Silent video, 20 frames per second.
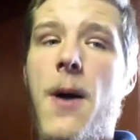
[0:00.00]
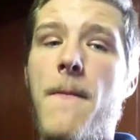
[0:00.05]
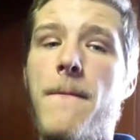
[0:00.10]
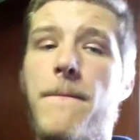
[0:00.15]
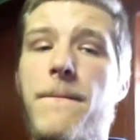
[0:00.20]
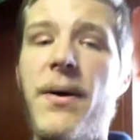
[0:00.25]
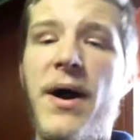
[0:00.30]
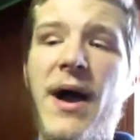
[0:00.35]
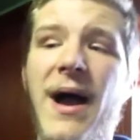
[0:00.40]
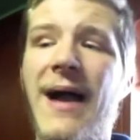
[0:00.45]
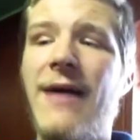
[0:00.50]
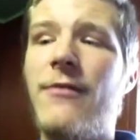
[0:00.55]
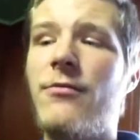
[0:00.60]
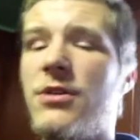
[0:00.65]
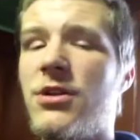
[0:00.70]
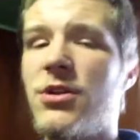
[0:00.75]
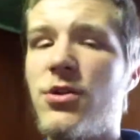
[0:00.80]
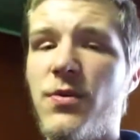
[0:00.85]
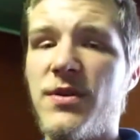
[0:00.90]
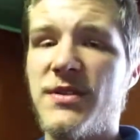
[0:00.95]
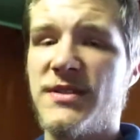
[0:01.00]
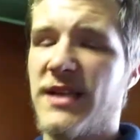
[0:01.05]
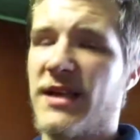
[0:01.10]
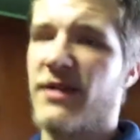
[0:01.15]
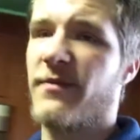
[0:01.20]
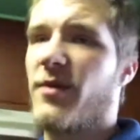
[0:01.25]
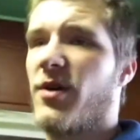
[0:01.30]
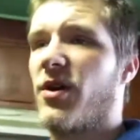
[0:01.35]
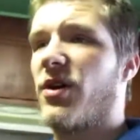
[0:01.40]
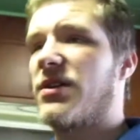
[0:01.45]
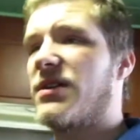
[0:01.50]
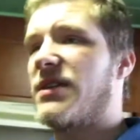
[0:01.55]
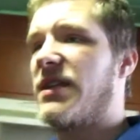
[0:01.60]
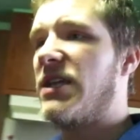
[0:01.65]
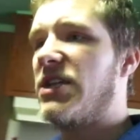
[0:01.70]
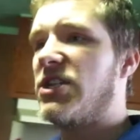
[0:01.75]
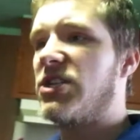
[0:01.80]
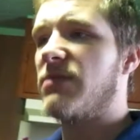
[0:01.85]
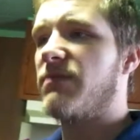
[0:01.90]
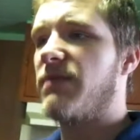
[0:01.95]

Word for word: But I want to do a segment on teaching